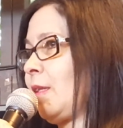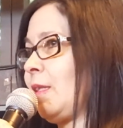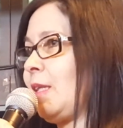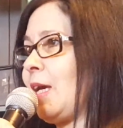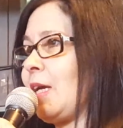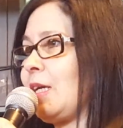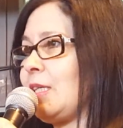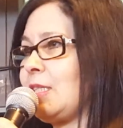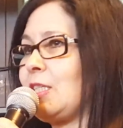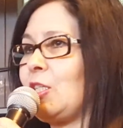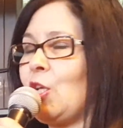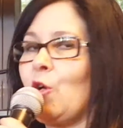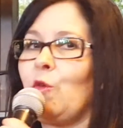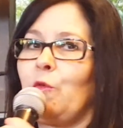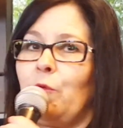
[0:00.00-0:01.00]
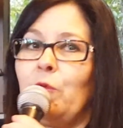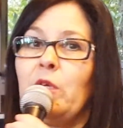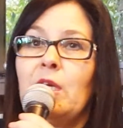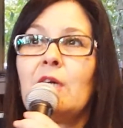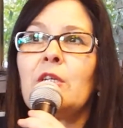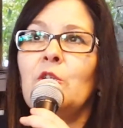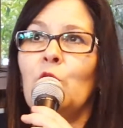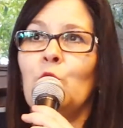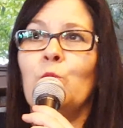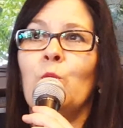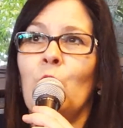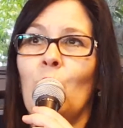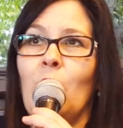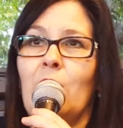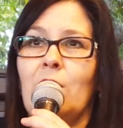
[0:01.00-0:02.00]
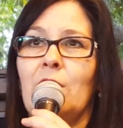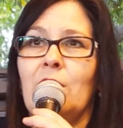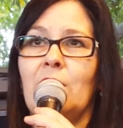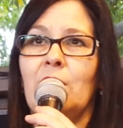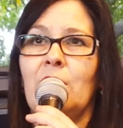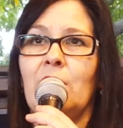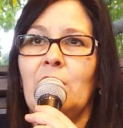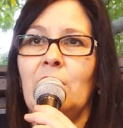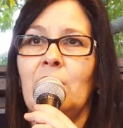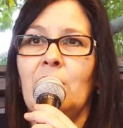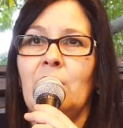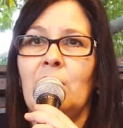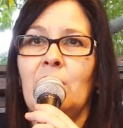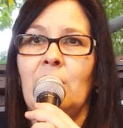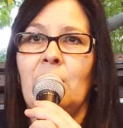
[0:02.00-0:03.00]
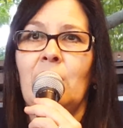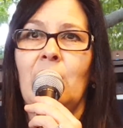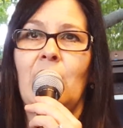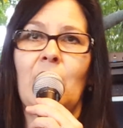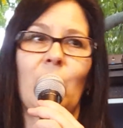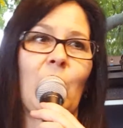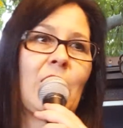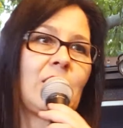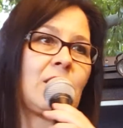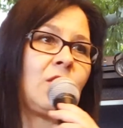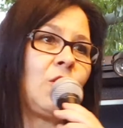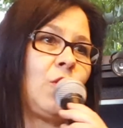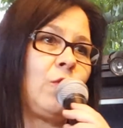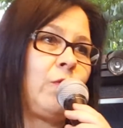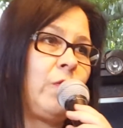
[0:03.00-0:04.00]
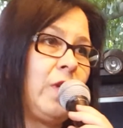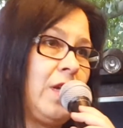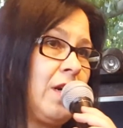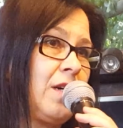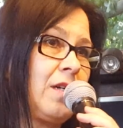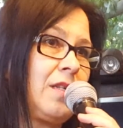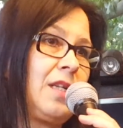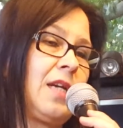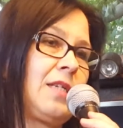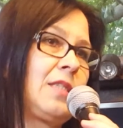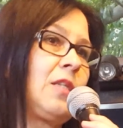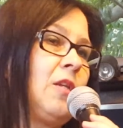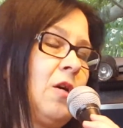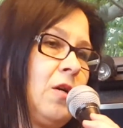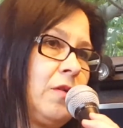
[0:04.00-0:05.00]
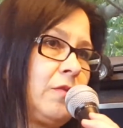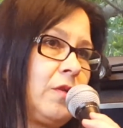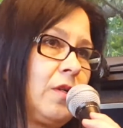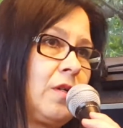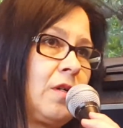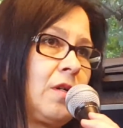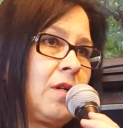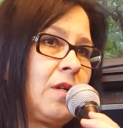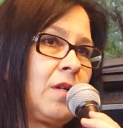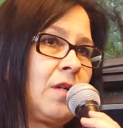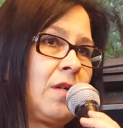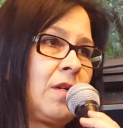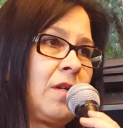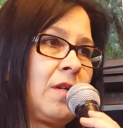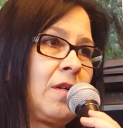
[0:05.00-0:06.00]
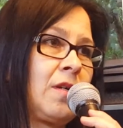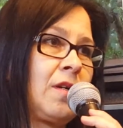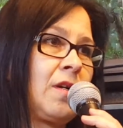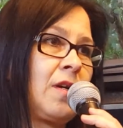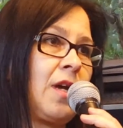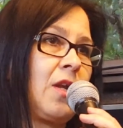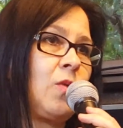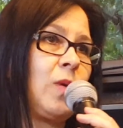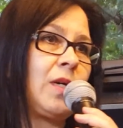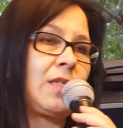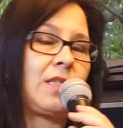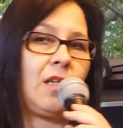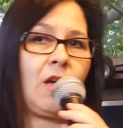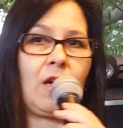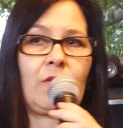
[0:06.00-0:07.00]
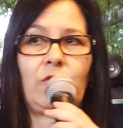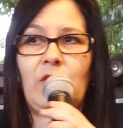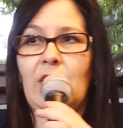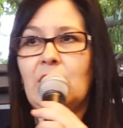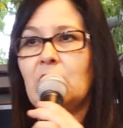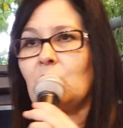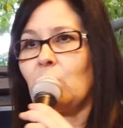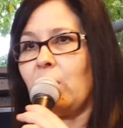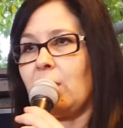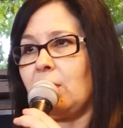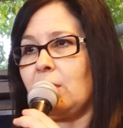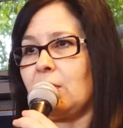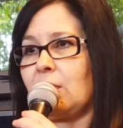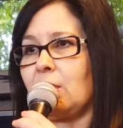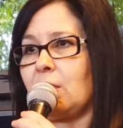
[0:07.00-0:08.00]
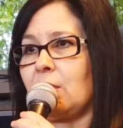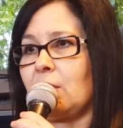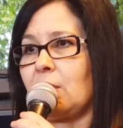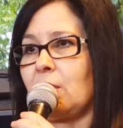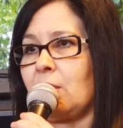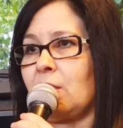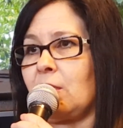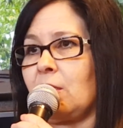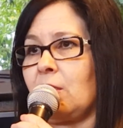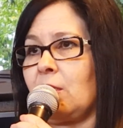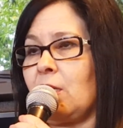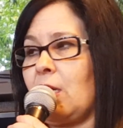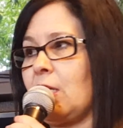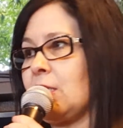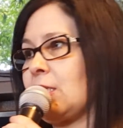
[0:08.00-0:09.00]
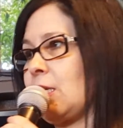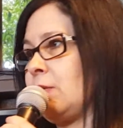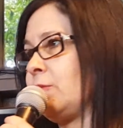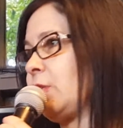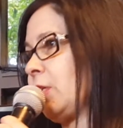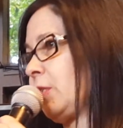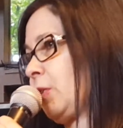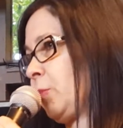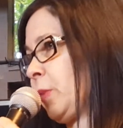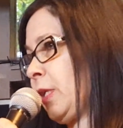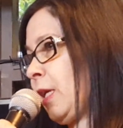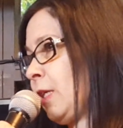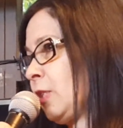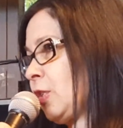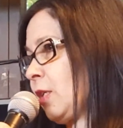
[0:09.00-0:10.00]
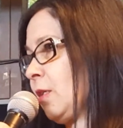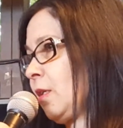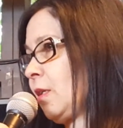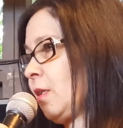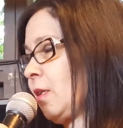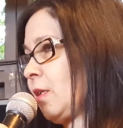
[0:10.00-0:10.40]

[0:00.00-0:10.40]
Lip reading: there is no fear no more. And where there's no fear, there's love. And where there's love, there's grace and self-determination.